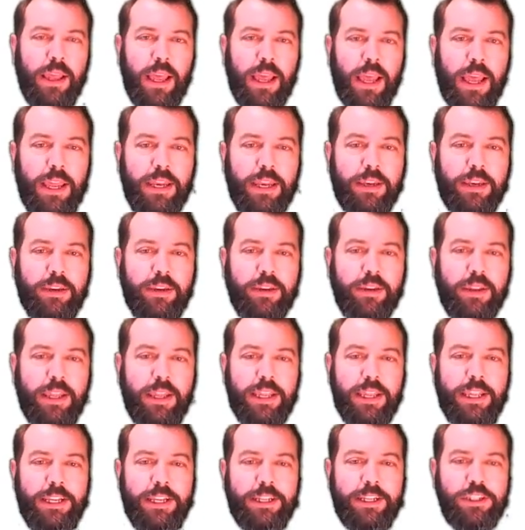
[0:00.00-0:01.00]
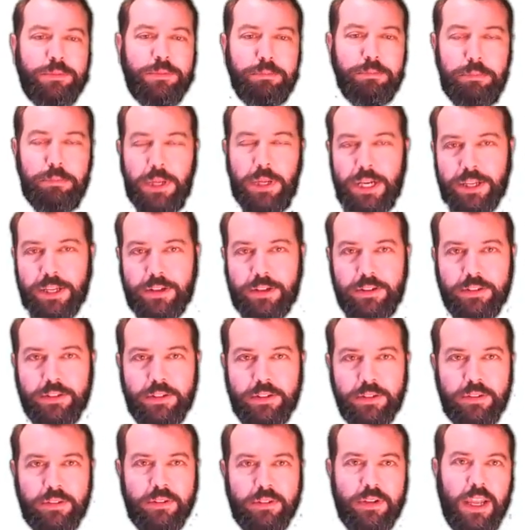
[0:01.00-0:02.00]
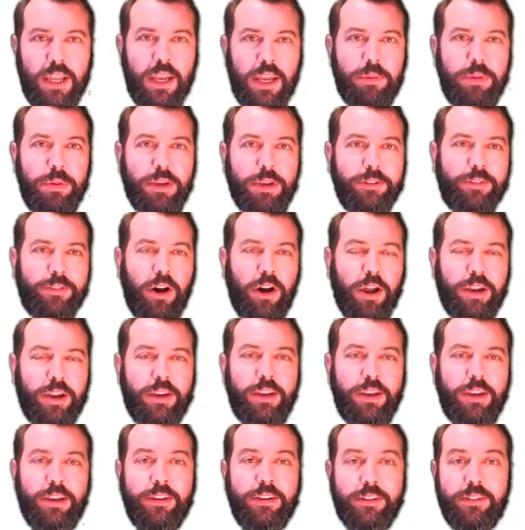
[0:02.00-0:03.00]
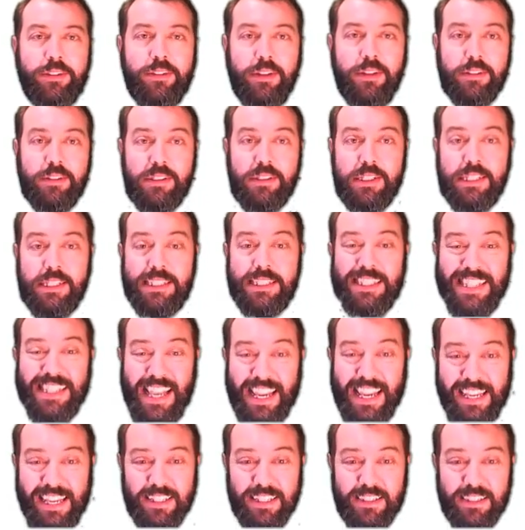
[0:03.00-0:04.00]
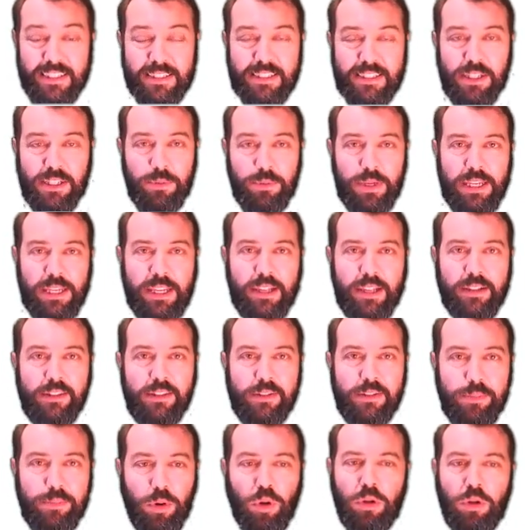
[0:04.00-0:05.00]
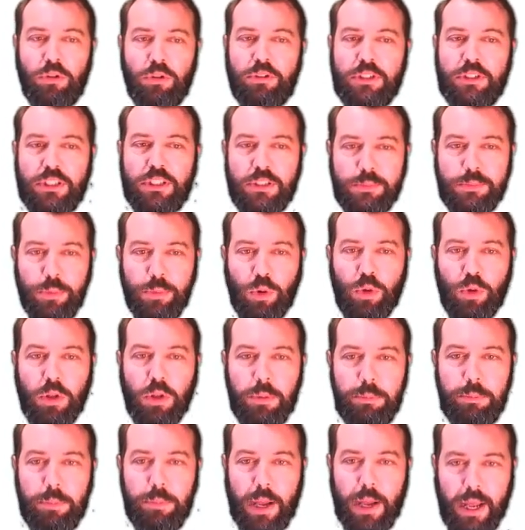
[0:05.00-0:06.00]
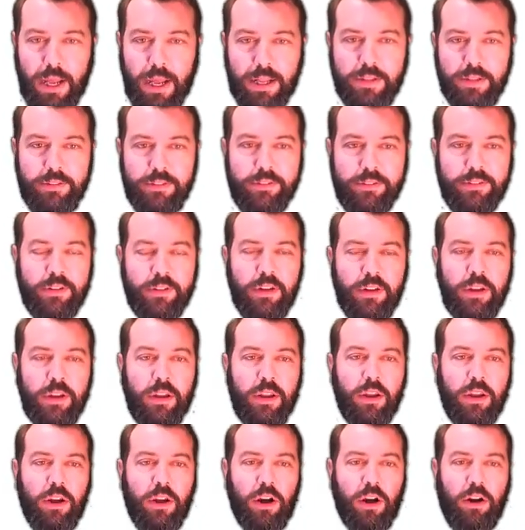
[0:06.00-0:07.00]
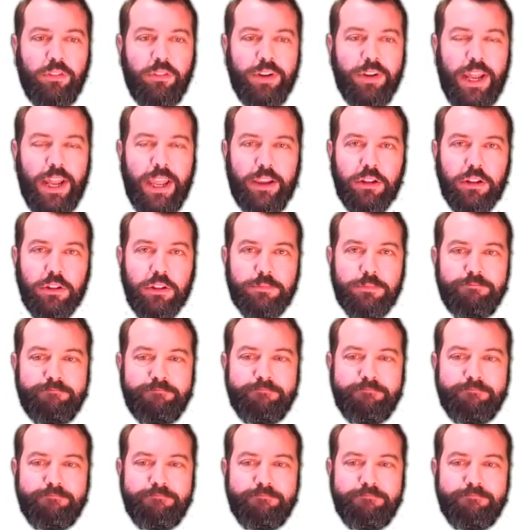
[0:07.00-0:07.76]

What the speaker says: And each minute can be divided into 60 seconds, so we can get smaller and smaller parts of an angle.